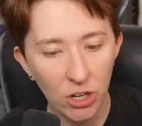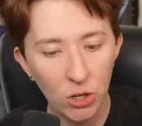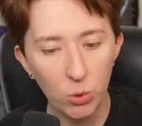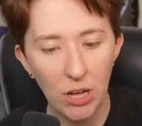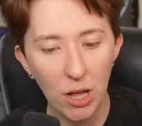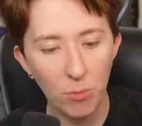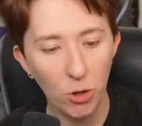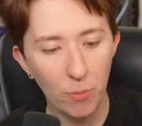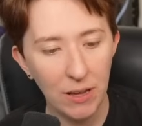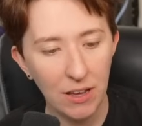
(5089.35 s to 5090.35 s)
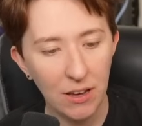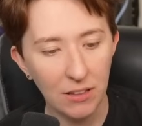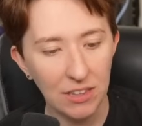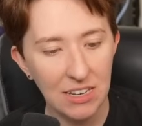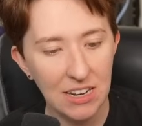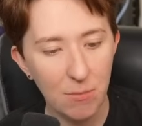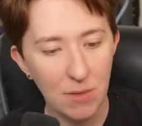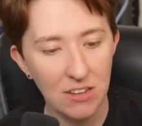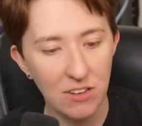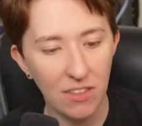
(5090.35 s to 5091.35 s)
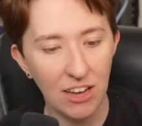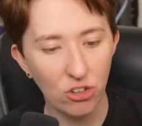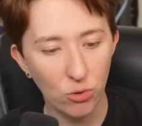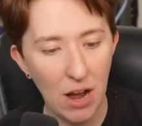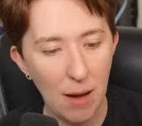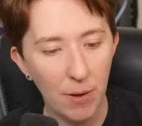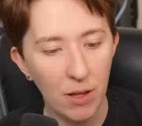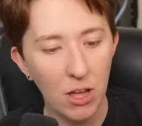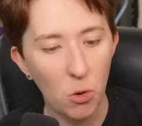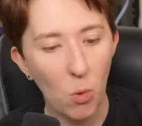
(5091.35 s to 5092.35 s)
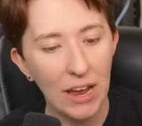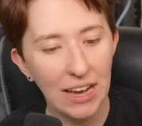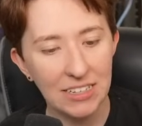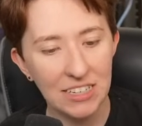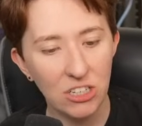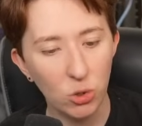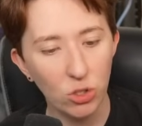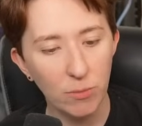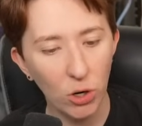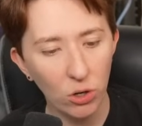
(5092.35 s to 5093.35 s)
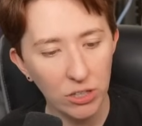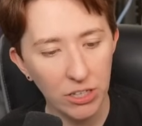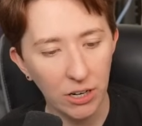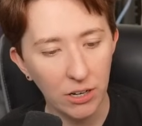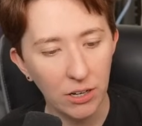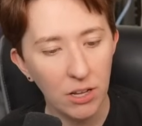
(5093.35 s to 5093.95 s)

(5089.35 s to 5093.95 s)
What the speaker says: who'd helped Lo Binghe lead him into that trap. Why hadn't he told him earlier?